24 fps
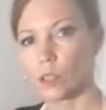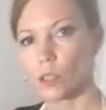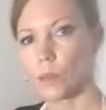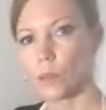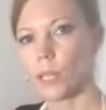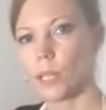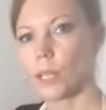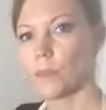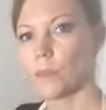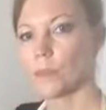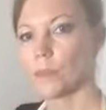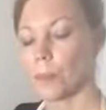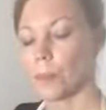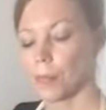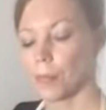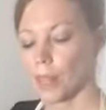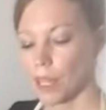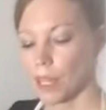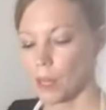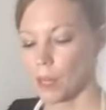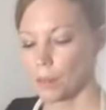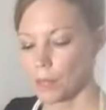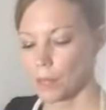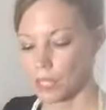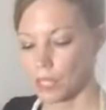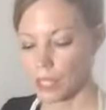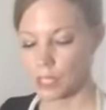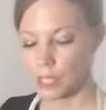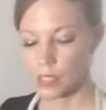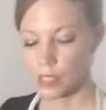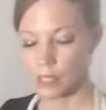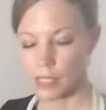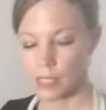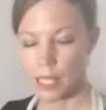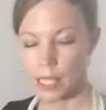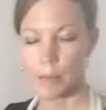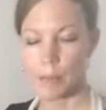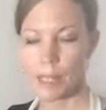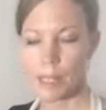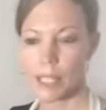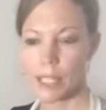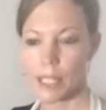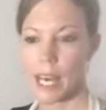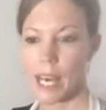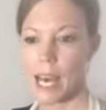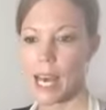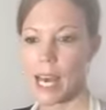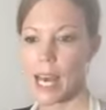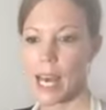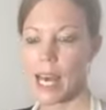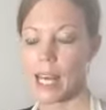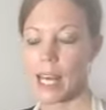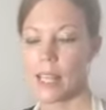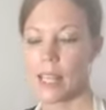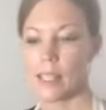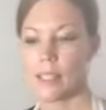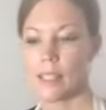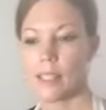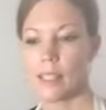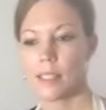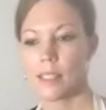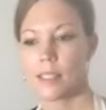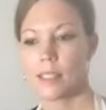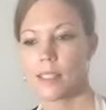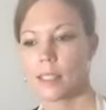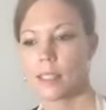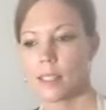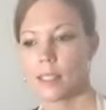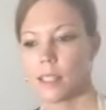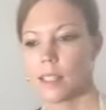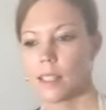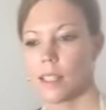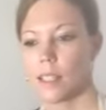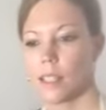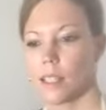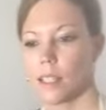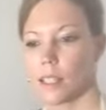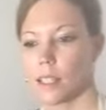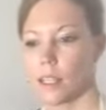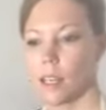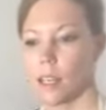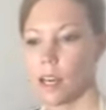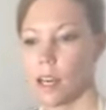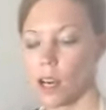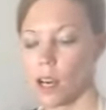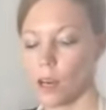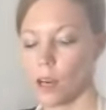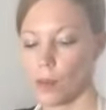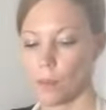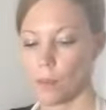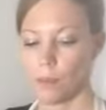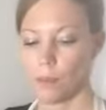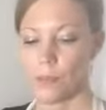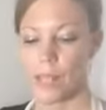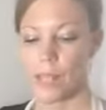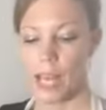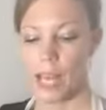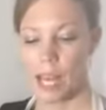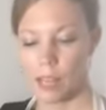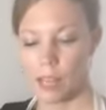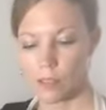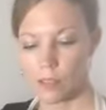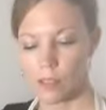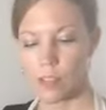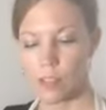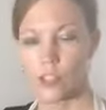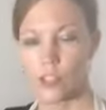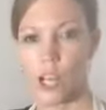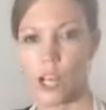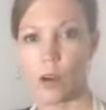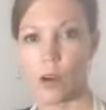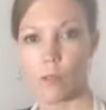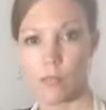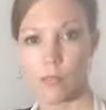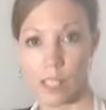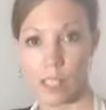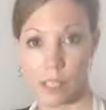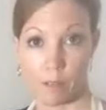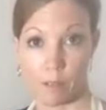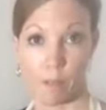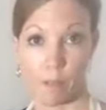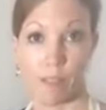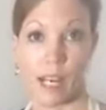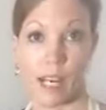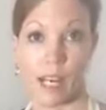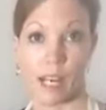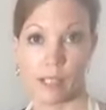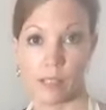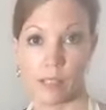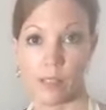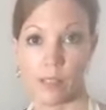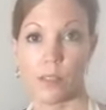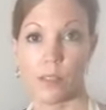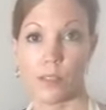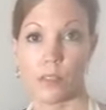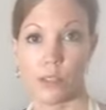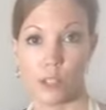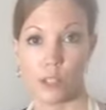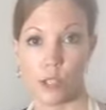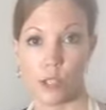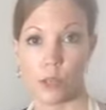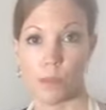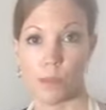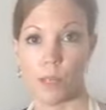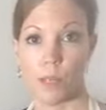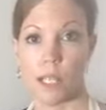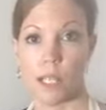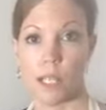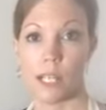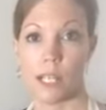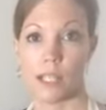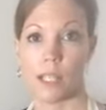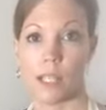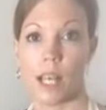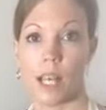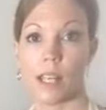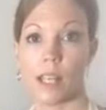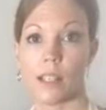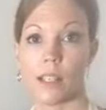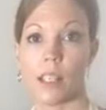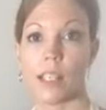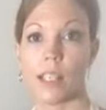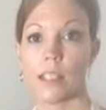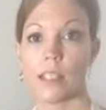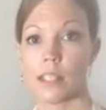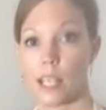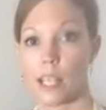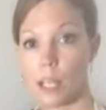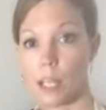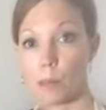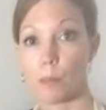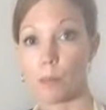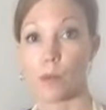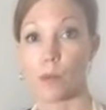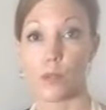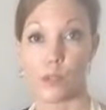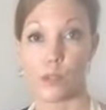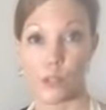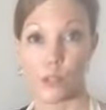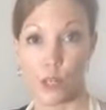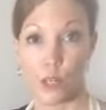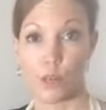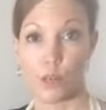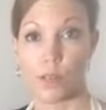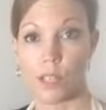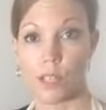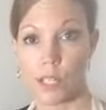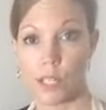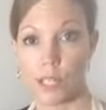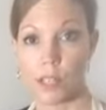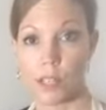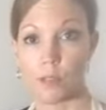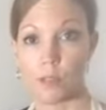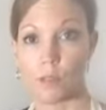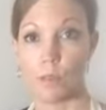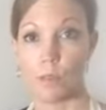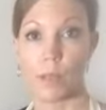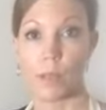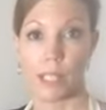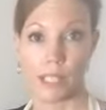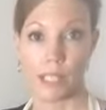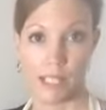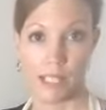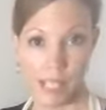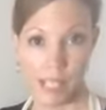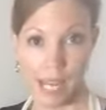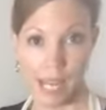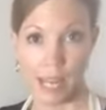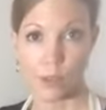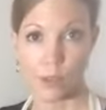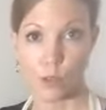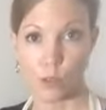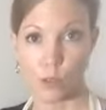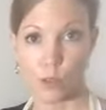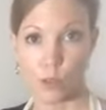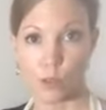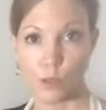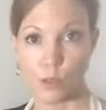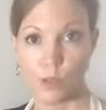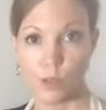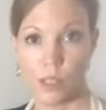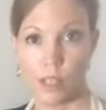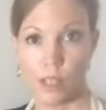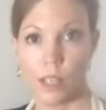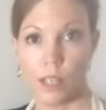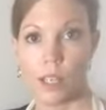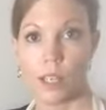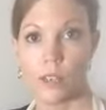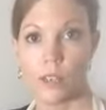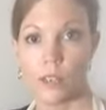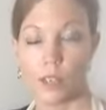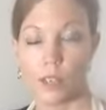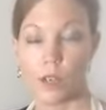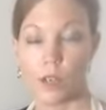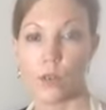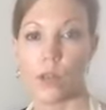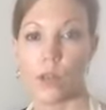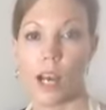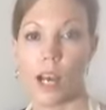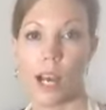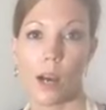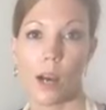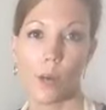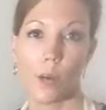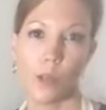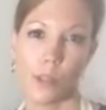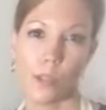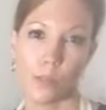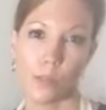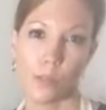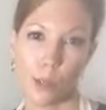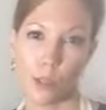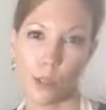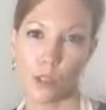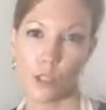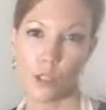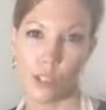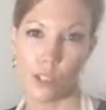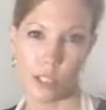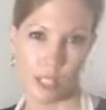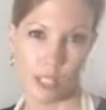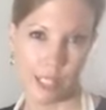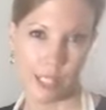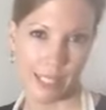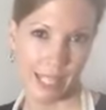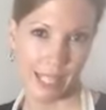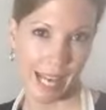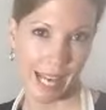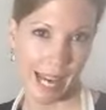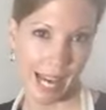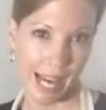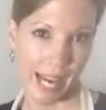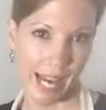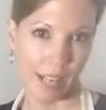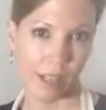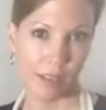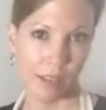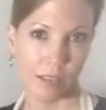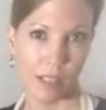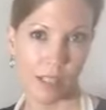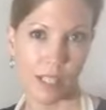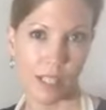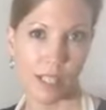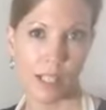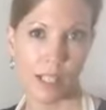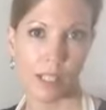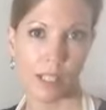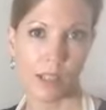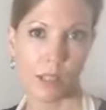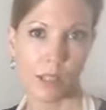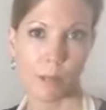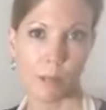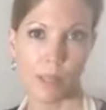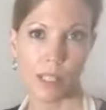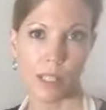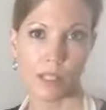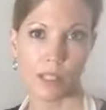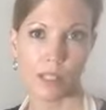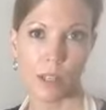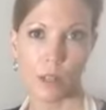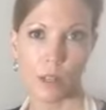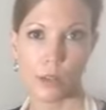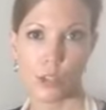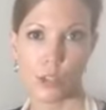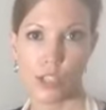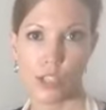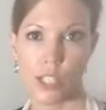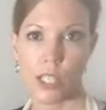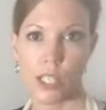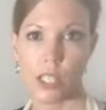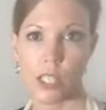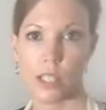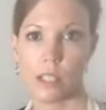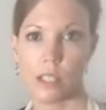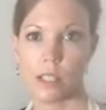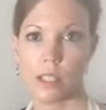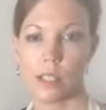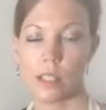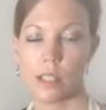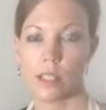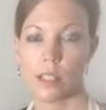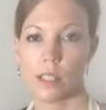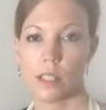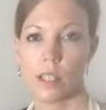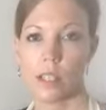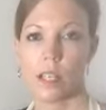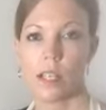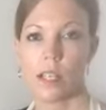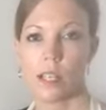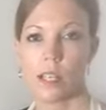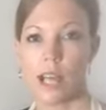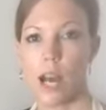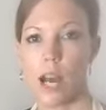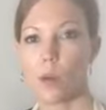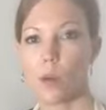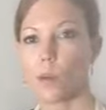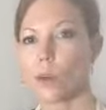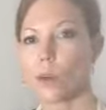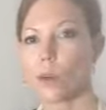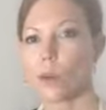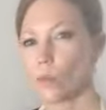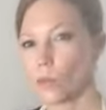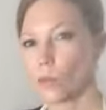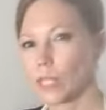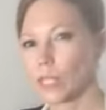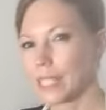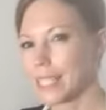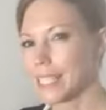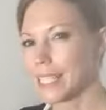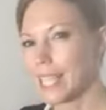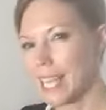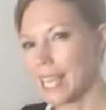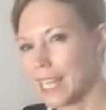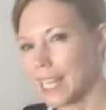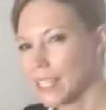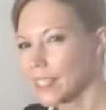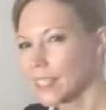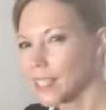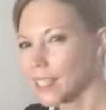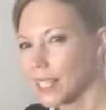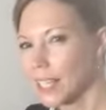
bit because okay. lemon has um, that shelfing effect too, meaning like it's like a preservative, but it's natural. Cool. So I always put just a tad of it in the miso cheese, not where it really tastes like